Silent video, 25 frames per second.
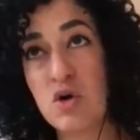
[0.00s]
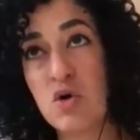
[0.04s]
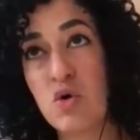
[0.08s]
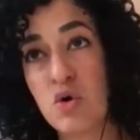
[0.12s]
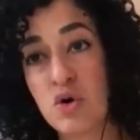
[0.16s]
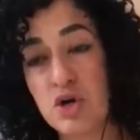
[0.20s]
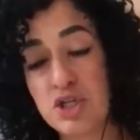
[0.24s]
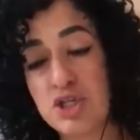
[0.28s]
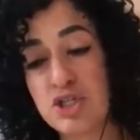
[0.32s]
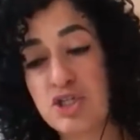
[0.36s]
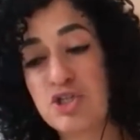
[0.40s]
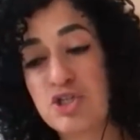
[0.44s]

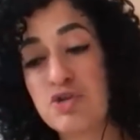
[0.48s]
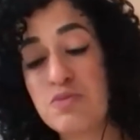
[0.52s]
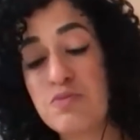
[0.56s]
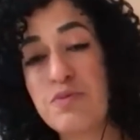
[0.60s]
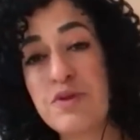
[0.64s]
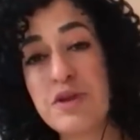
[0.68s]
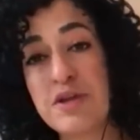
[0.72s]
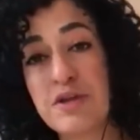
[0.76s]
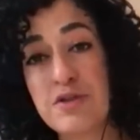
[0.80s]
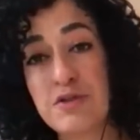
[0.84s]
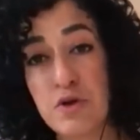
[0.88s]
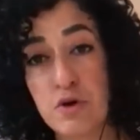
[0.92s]
courts to
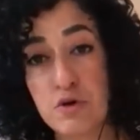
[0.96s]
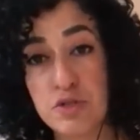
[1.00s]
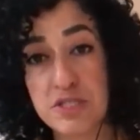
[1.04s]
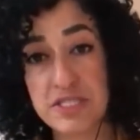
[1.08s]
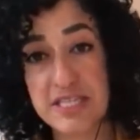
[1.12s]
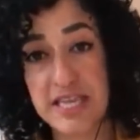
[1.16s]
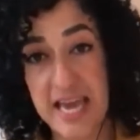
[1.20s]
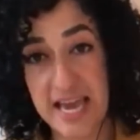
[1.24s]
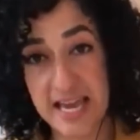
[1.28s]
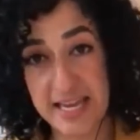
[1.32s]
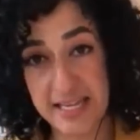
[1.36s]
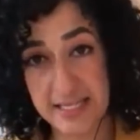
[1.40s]
bring
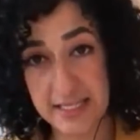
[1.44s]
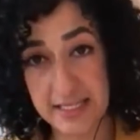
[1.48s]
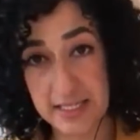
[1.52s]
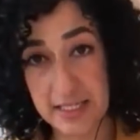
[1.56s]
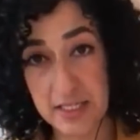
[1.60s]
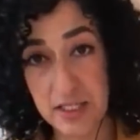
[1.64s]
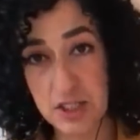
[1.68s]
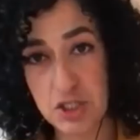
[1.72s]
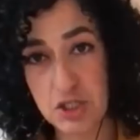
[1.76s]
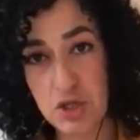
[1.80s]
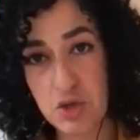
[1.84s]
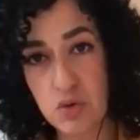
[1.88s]
those
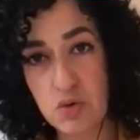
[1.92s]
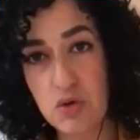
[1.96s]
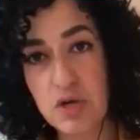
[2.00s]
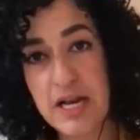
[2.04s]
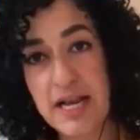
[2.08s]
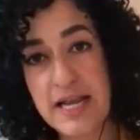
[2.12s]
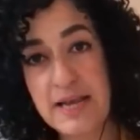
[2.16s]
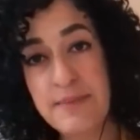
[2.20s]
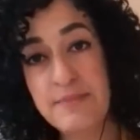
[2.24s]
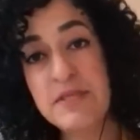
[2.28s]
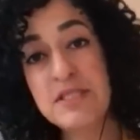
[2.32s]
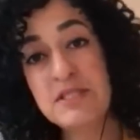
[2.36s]
cases. So
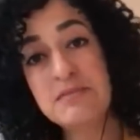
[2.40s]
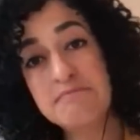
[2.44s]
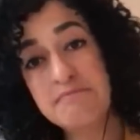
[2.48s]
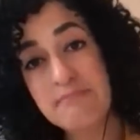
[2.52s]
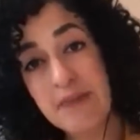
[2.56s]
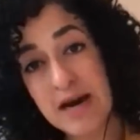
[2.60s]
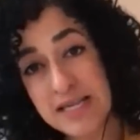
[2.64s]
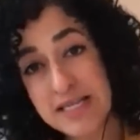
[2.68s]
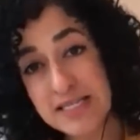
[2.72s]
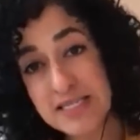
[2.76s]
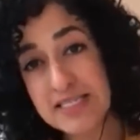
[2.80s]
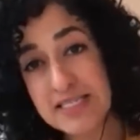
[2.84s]
claimants
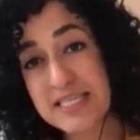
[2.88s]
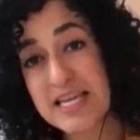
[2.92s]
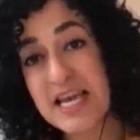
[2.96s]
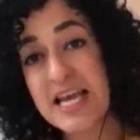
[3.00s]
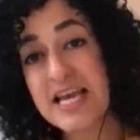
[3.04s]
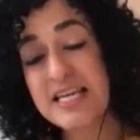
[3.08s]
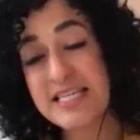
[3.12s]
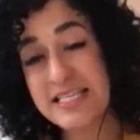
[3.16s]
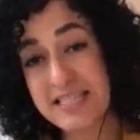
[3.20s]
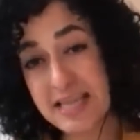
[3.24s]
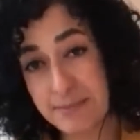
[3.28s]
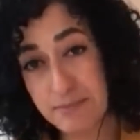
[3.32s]
must
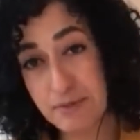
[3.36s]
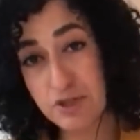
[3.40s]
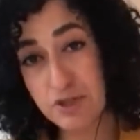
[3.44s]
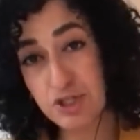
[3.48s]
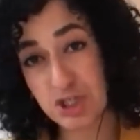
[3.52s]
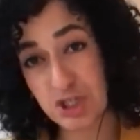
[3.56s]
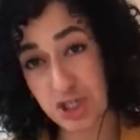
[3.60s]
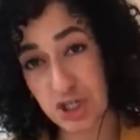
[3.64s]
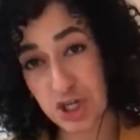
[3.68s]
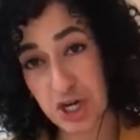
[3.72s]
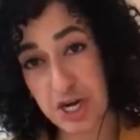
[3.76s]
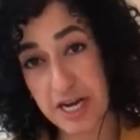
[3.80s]

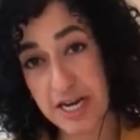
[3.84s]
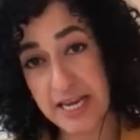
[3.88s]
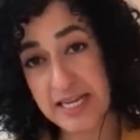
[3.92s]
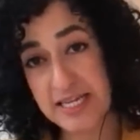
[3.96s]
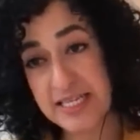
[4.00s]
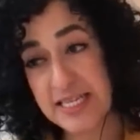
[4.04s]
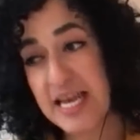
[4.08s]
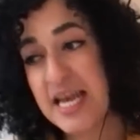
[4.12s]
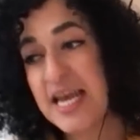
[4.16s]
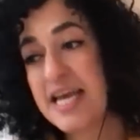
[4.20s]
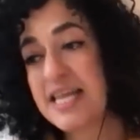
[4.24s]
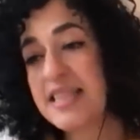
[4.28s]

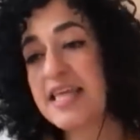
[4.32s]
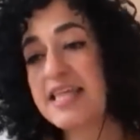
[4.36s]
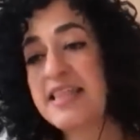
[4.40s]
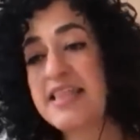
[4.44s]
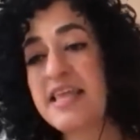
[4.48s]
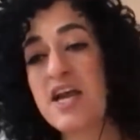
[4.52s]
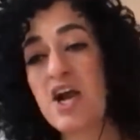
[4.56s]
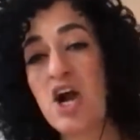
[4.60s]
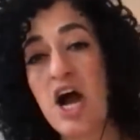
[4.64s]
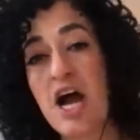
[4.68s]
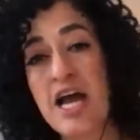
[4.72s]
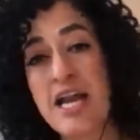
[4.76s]
demonstrate that
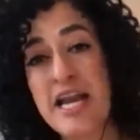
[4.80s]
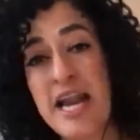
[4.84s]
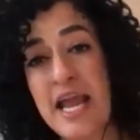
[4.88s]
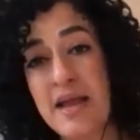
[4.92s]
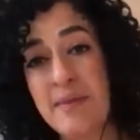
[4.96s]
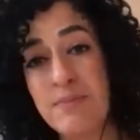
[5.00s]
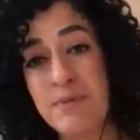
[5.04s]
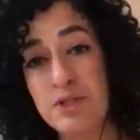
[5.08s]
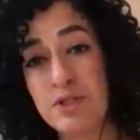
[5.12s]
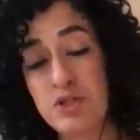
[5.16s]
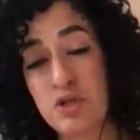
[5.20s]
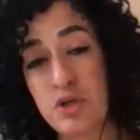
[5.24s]
they are
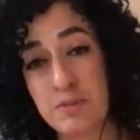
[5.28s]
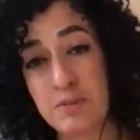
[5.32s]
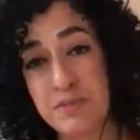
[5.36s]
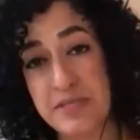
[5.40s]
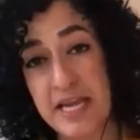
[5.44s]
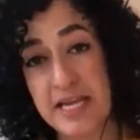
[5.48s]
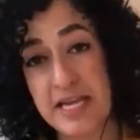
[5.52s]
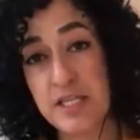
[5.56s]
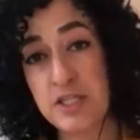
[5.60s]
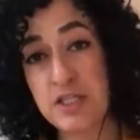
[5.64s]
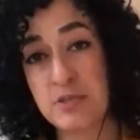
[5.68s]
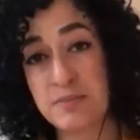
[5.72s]
unable to
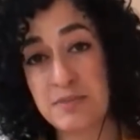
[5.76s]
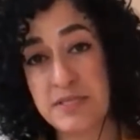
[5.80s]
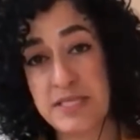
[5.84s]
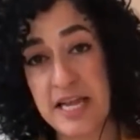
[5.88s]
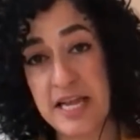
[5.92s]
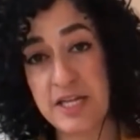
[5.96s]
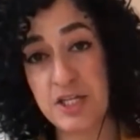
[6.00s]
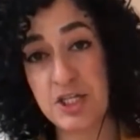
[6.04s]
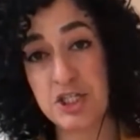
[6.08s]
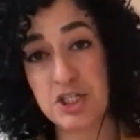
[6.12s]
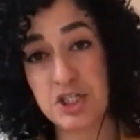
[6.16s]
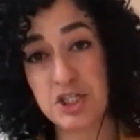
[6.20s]
obtain
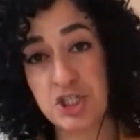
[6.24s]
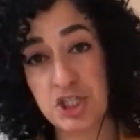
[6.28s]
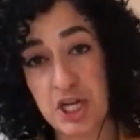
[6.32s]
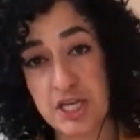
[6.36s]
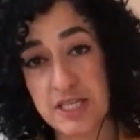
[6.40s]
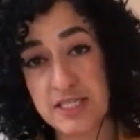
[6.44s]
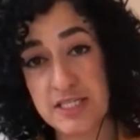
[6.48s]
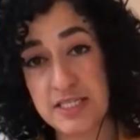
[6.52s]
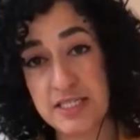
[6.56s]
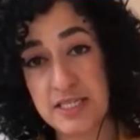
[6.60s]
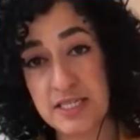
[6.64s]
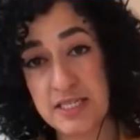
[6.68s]
substantial
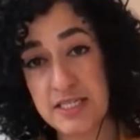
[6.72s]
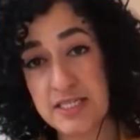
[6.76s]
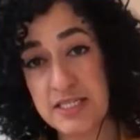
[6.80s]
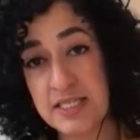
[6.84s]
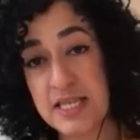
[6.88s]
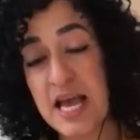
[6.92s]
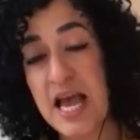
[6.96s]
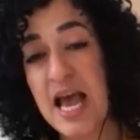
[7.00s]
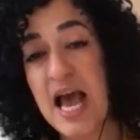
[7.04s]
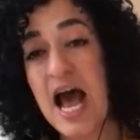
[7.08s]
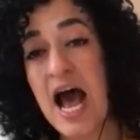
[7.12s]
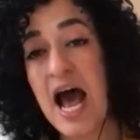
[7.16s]

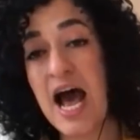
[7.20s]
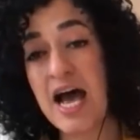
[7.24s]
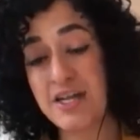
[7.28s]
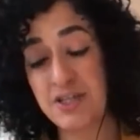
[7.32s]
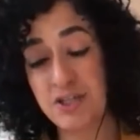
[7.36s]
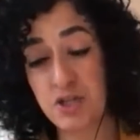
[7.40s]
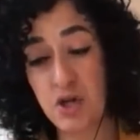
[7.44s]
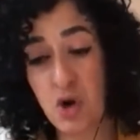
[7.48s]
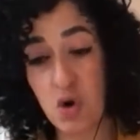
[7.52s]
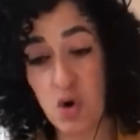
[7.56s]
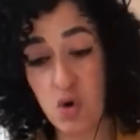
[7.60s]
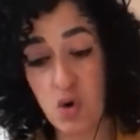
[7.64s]
justice
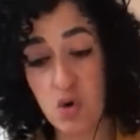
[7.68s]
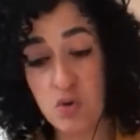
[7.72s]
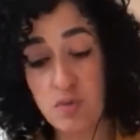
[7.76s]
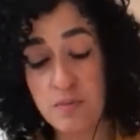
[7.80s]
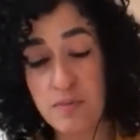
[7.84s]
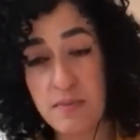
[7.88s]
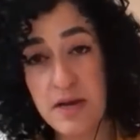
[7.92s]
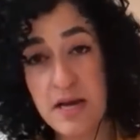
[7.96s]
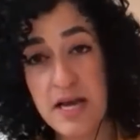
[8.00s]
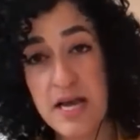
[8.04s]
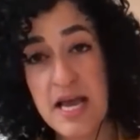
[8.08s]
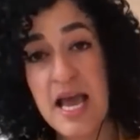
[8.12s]
at
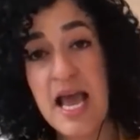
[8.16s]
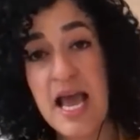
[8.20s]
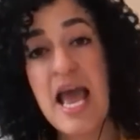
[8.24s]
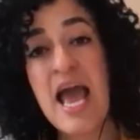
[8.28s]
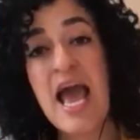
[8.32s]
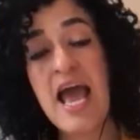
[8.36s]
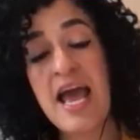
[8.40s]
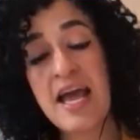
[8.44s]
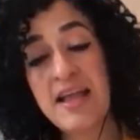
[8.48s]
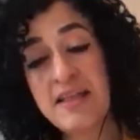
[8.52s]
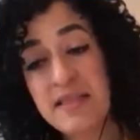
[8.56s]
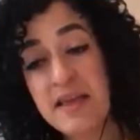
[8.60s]
home,
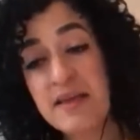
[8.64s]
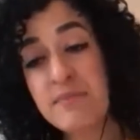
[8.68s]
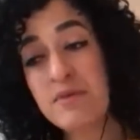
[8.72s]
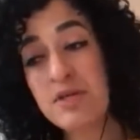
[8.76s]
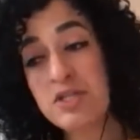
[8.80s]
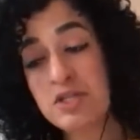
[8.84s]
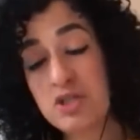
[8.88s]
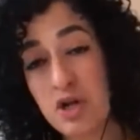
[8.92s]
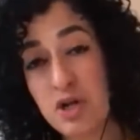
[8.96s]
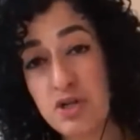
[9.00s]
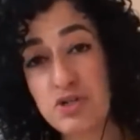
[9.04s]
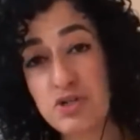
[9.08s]
and they
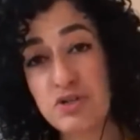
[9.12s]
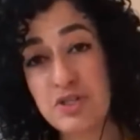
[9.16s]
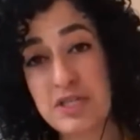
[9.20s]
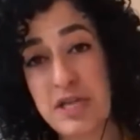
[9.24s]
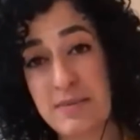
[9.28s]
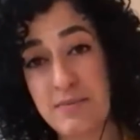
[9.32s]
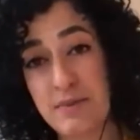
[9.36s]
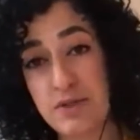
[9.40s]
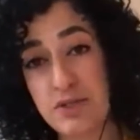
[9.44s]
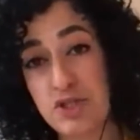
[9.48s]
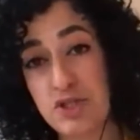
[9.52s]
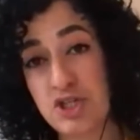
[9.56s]
must also
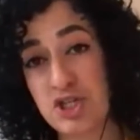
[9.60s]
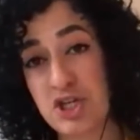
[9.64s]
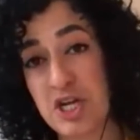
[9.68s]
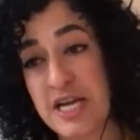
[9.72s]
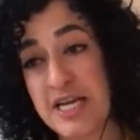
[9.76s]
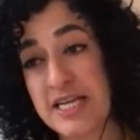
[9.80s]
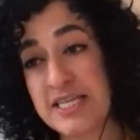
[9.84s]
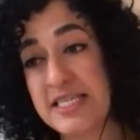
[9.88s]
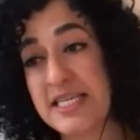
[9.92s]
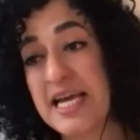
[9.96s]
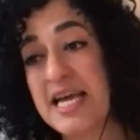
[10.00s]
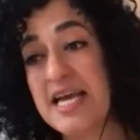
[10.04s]

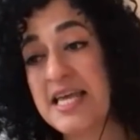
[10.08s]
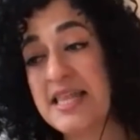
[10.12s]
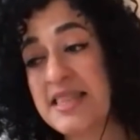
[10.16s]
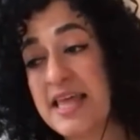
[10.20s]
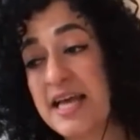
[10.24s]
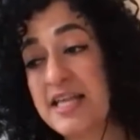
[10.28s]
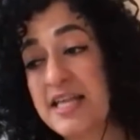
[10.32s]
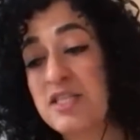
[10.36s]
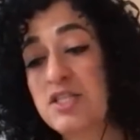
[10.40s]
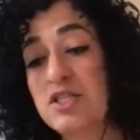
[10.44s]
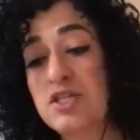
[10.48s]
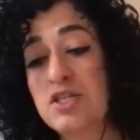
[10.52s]
demonstrate
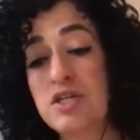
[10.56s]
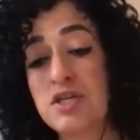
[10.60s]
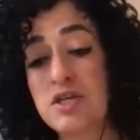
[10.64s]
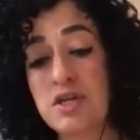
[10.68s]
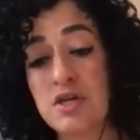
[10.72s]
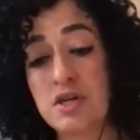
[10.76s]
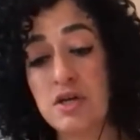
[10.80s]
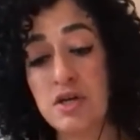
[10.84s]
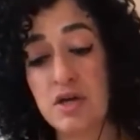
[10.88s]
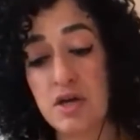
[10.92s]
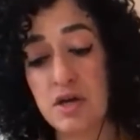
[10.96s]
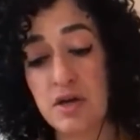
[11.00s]
that
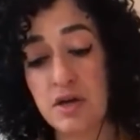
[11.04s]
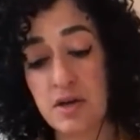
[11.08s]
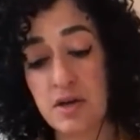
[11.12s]
the